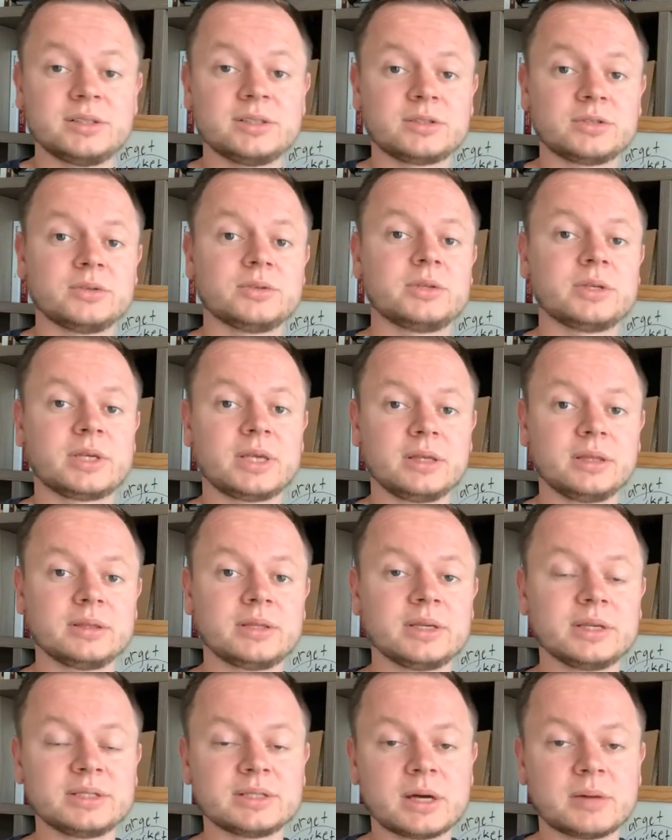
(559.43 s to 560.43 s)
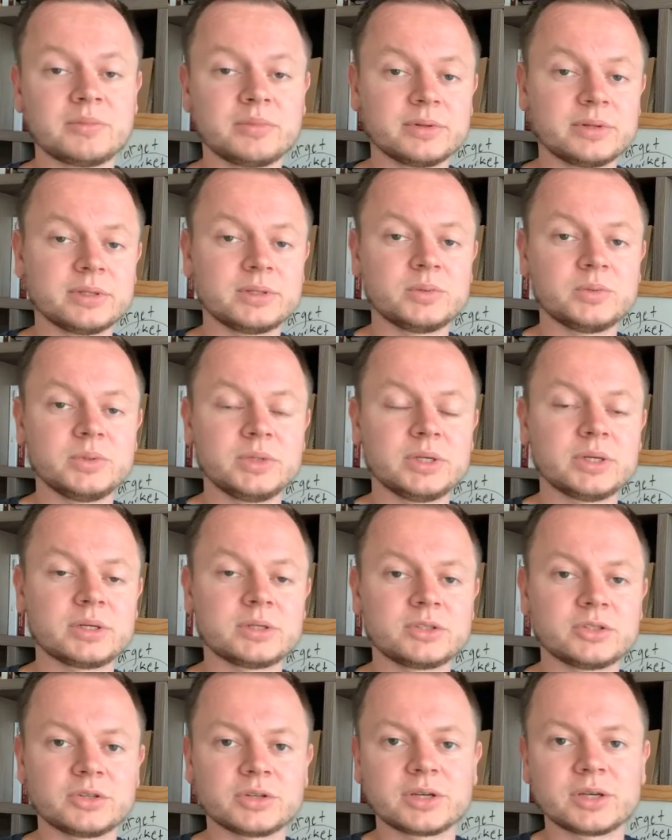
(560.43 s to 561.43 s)
so the example that we are
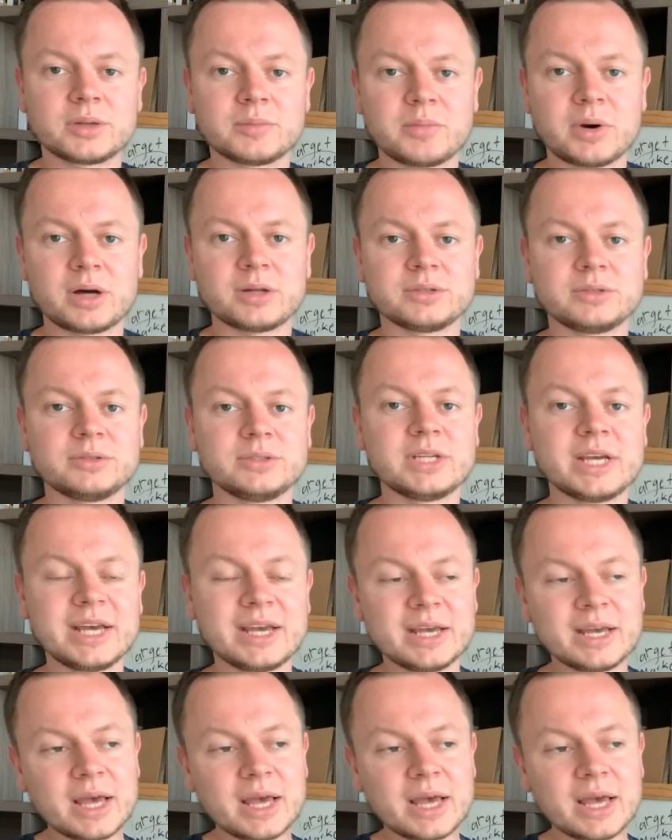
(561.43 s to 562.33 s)
talking about today,